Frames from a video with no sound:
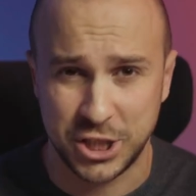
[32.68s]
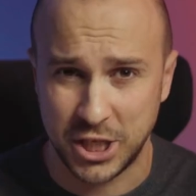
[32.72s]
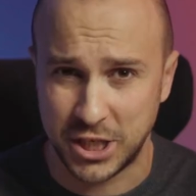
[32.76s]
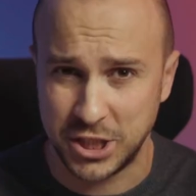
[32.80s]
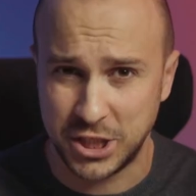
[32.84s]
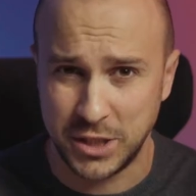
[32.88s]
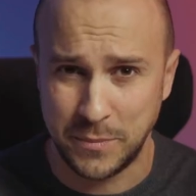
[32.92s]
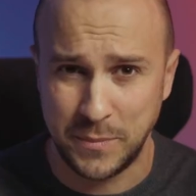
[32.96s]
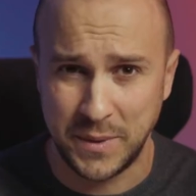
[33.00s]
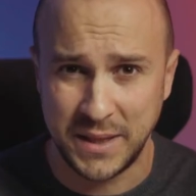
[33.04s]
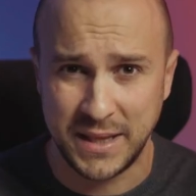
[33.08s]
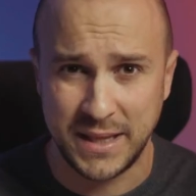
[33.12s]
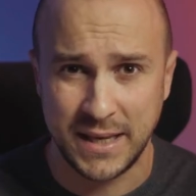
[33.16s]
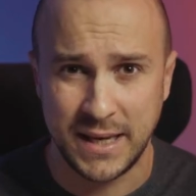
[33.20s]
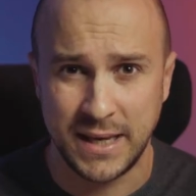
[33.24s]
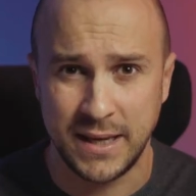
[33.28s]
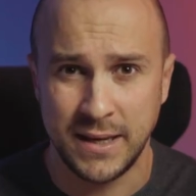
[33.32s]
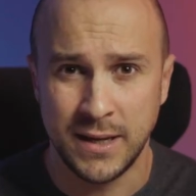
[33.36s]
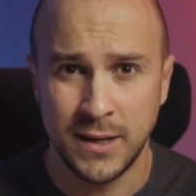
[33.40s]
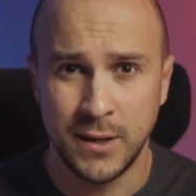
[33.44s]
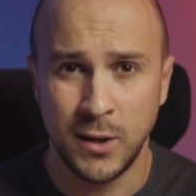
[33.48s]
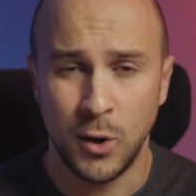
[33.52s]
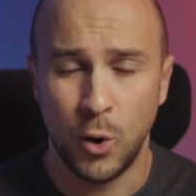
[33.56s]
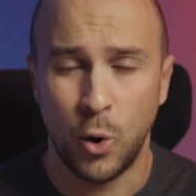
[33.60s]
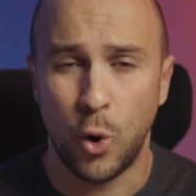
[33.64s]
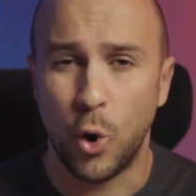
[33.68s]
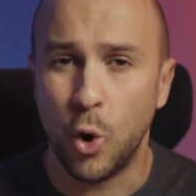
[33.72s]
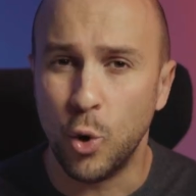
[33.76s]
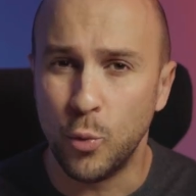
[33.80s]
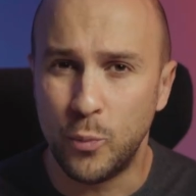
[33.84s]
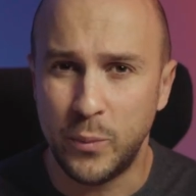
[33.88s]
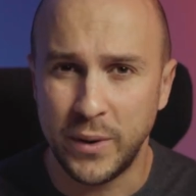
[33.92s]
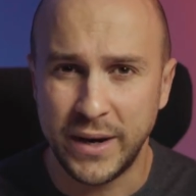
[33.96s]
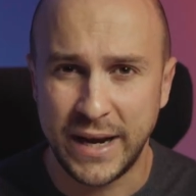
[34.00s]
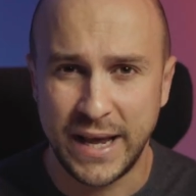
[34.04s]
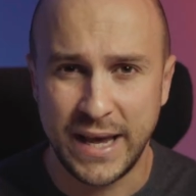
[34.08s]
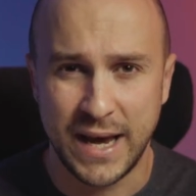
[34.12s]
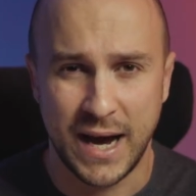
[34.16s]
ChatGPT,
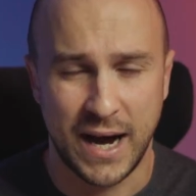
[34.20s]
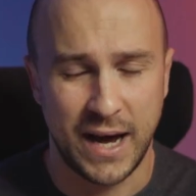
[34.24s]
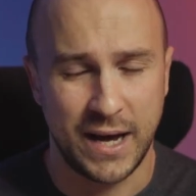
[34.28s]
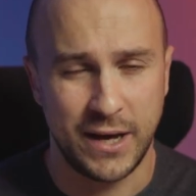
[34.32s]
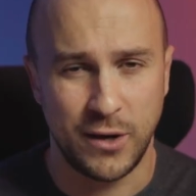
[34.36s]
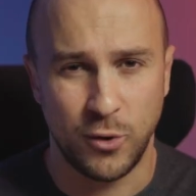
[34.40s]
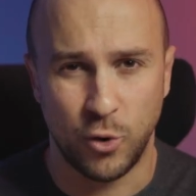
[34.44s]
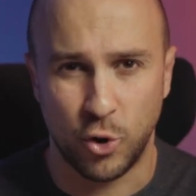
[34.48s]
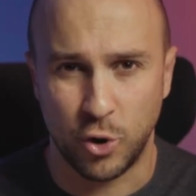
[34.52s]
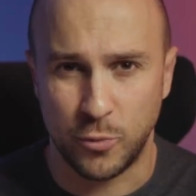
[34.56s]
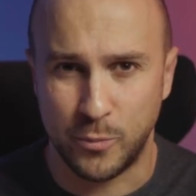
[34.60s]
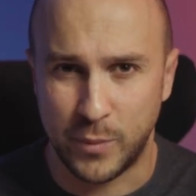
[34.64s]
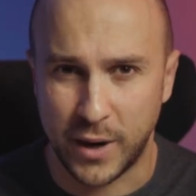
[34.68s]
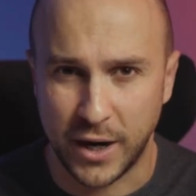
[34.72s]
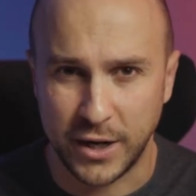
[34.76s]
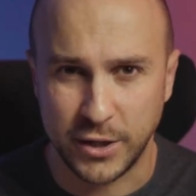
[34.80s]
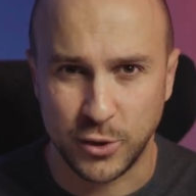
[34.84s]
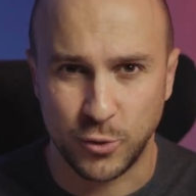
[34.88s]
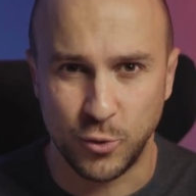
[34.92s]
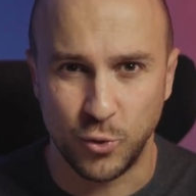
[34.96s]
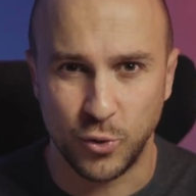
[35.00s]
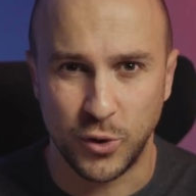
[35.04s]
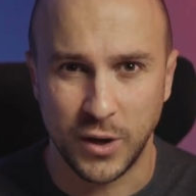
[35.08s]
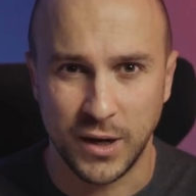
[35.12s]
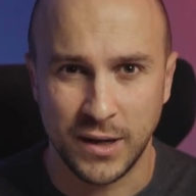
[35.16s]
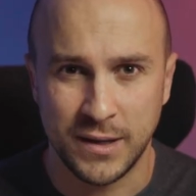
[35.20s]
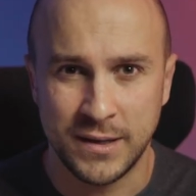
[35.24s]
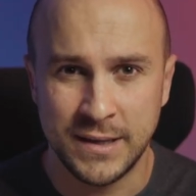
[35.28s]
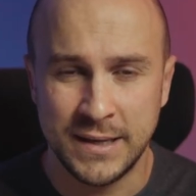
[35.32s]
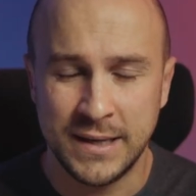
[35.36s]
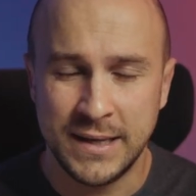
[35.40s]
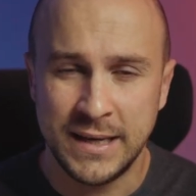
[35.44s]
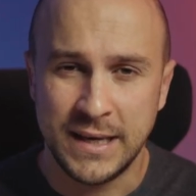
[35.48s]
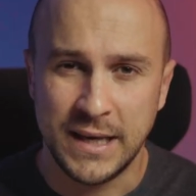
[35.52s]
OpenAI or Bard Google.